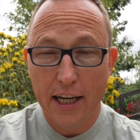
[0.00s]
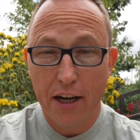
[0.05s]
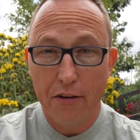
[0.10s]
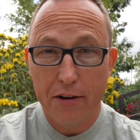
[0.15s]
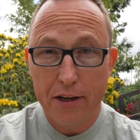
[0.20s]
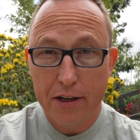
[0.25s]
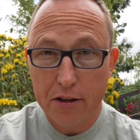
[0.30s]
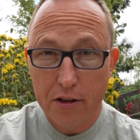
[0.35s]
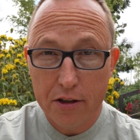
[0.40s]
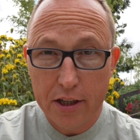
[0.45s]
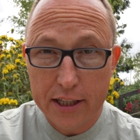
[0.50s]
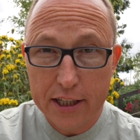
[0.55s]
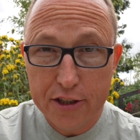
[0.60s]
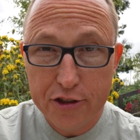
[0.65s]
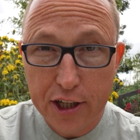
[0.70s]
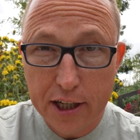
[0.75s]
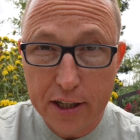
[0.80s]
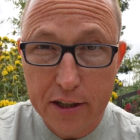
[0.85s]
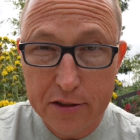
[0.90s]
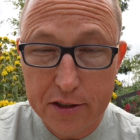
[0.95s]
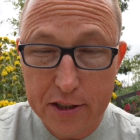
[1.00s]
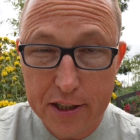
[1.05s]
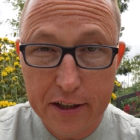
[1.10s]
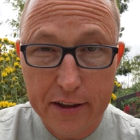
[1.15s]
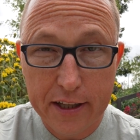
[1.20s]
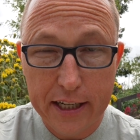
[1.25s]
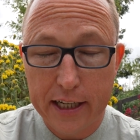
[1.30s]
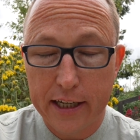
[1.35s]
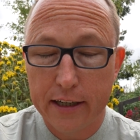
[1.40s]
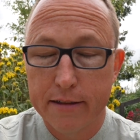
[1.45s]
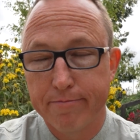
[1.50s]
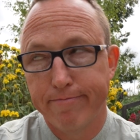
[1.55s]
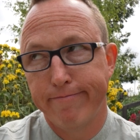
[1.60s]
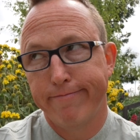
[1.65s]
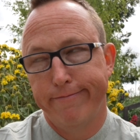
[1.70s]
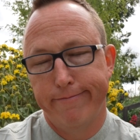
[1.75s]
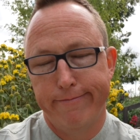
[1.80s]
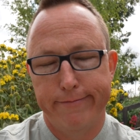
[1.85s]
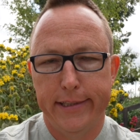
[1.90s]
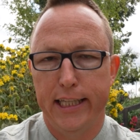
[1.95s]
know you look at these channels and you think,
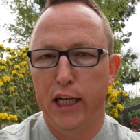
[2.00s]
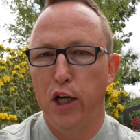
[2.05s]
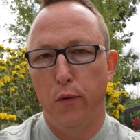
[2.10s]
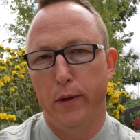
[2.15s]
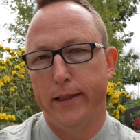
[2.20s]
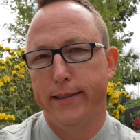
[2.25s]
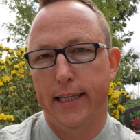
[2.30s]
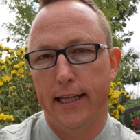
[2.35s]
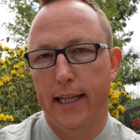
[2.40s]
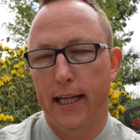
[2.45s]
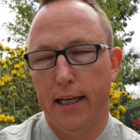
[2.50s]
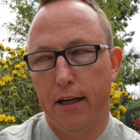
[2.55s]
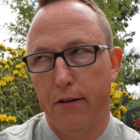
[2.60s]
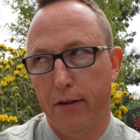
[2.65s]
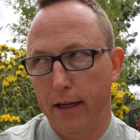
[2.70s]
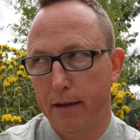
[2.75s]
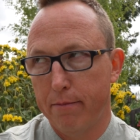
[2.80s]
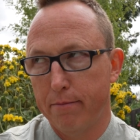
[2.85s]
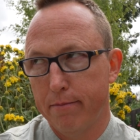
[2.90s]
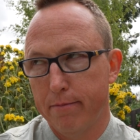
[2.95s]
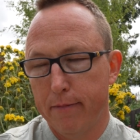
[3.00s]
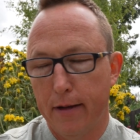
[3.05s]
they always say that, don't they?